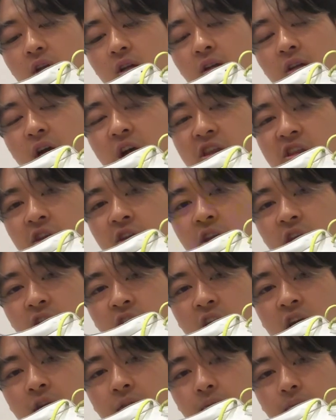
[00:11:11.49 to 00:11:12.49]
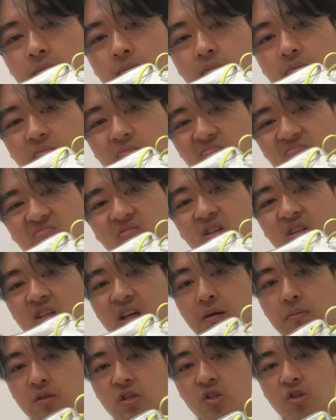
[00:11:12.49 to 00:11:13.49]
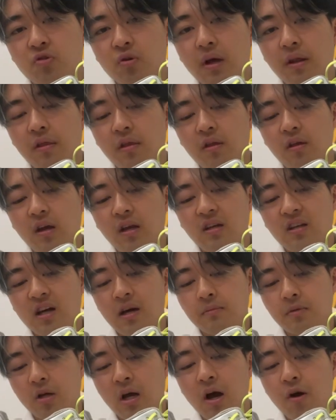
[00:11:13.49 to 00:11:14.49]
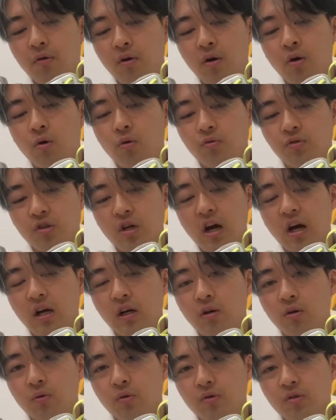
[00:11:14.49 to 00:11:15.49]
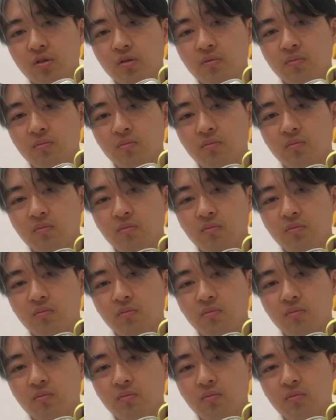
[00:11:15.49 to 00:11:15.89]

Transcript: Neither does it have the same strength in terms of how it holds your ankles.